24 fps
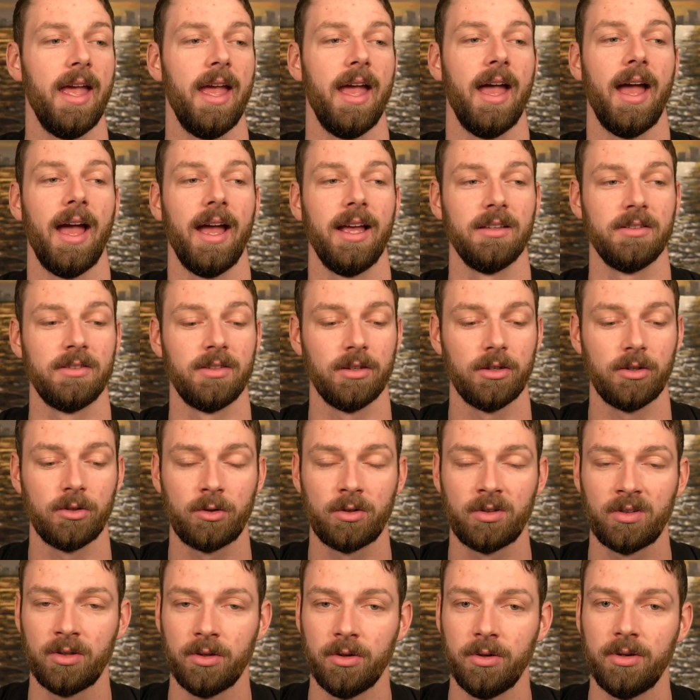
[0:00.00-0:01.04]
As
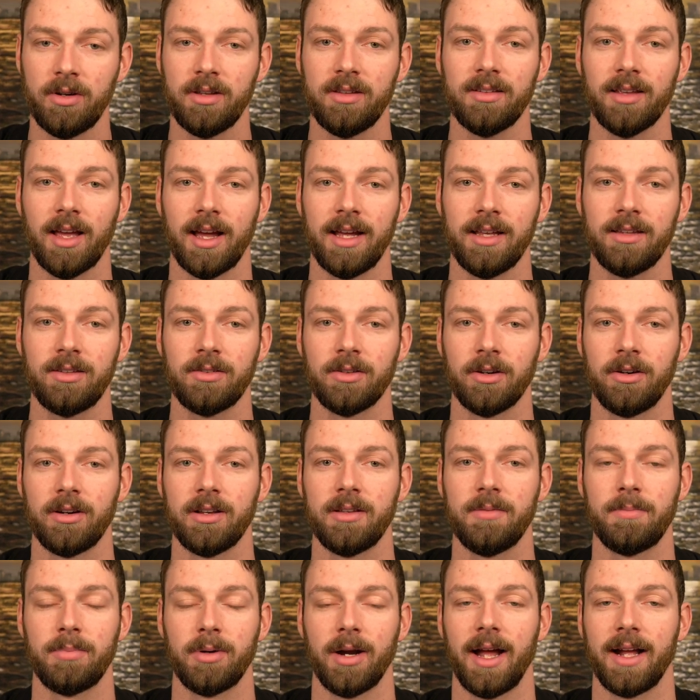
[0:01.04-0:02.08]
soon as I
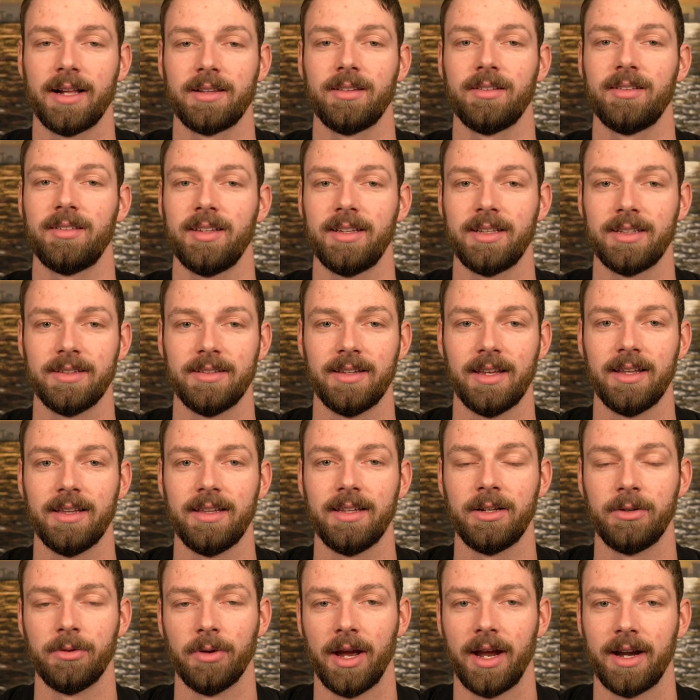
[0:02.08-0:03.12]
started practicing daily
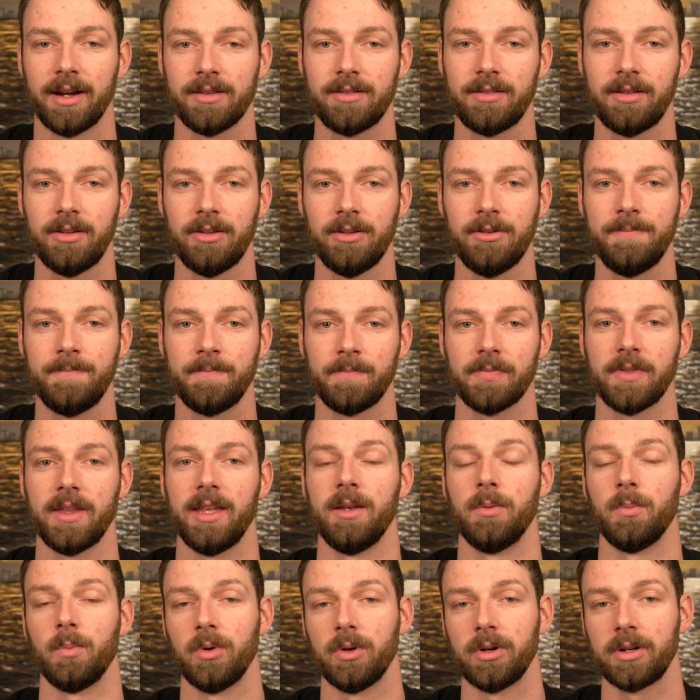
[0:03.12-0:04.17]
gratitude
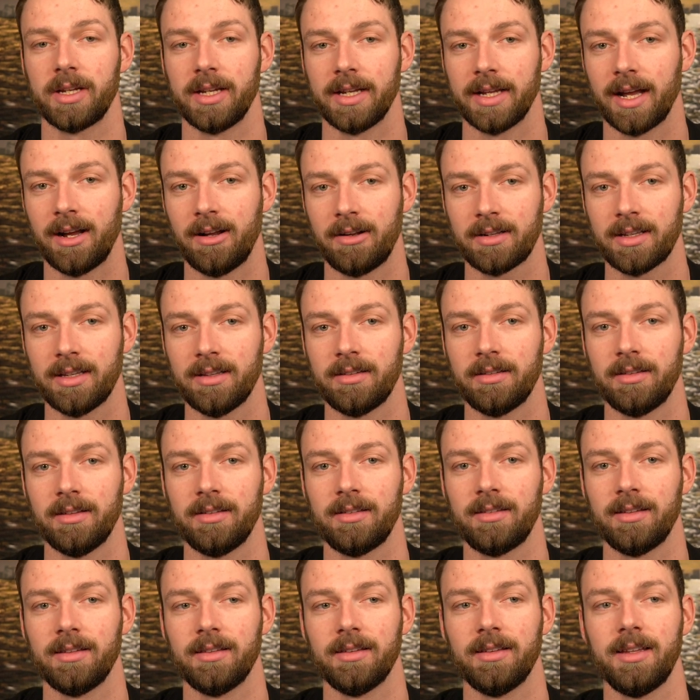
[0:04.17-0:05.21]
and working out
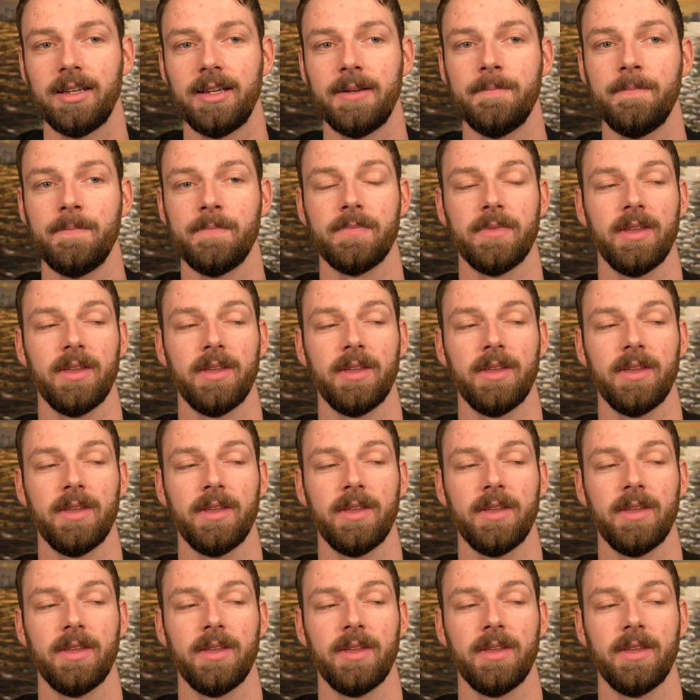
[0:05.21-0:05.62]
consistently